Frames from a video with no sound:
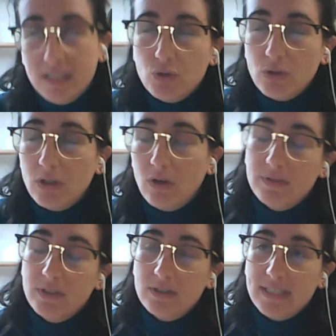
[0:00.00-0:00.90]
journal
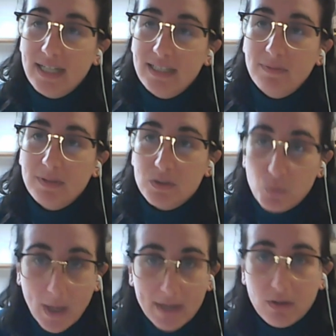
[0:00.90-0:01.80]
of the society, but it's
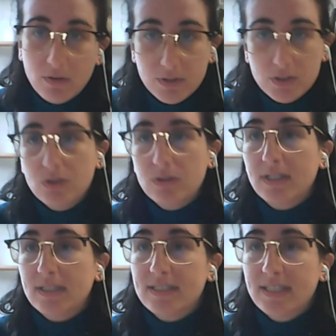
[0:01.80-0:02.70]
one of the
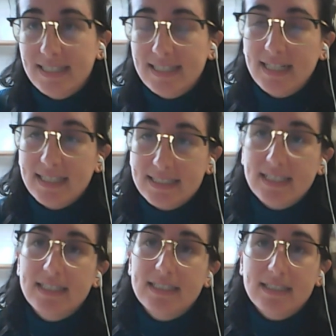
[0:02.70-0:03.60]
journals in Italian
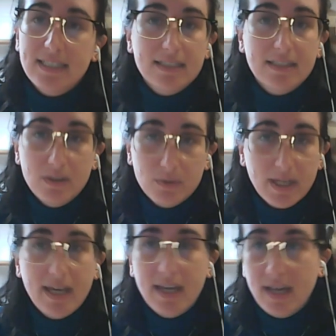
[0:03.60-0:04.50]
Studies in the
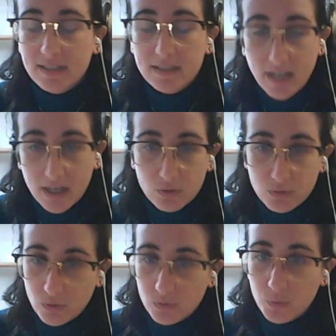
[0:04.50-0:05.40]
UK and in the
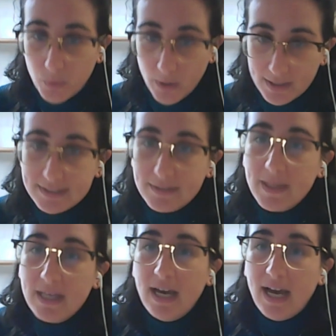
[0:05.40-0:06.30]
Anglophone world.
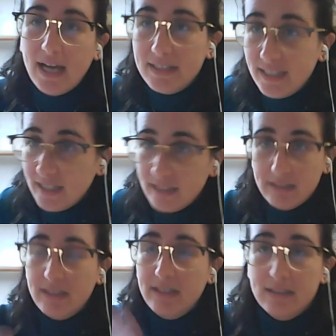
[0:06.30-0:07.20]
And
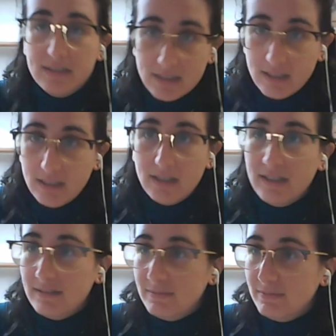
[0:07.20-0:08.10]
here is
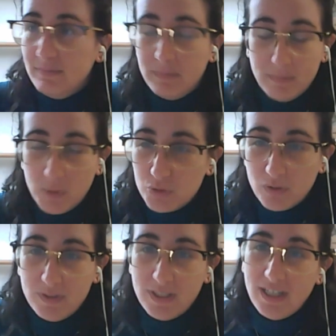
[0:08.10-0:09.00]
most
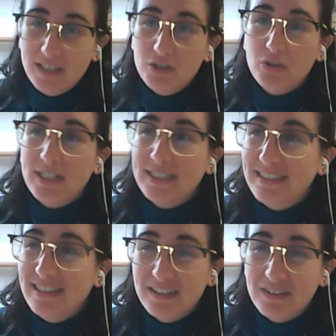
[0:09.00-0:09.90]
of the
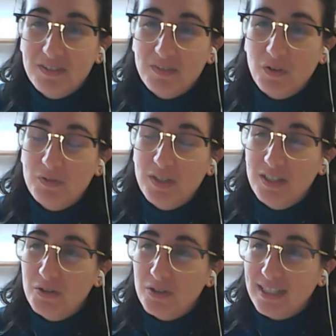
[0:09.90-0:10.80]

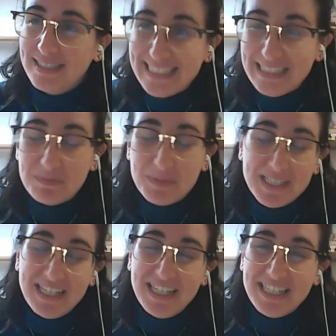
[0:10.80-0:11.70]
editorial team
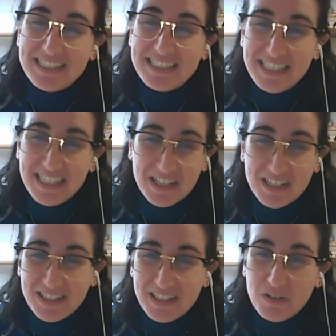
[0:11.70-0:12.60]
is
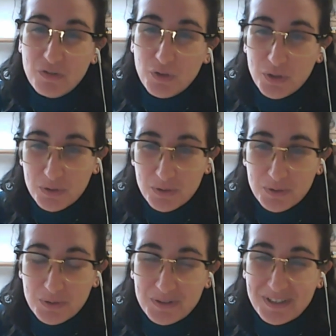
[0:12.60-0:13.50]
here for you
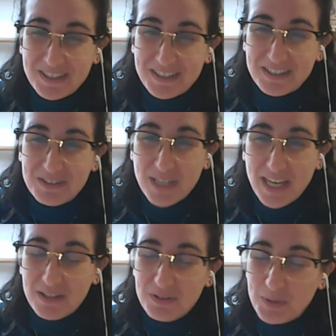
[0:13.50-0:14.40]
to
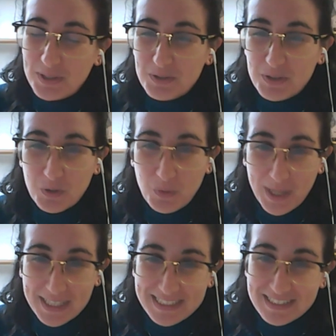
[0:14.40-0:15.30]
today to answer your
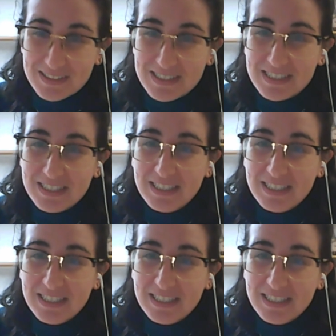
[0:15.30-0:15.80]
questions.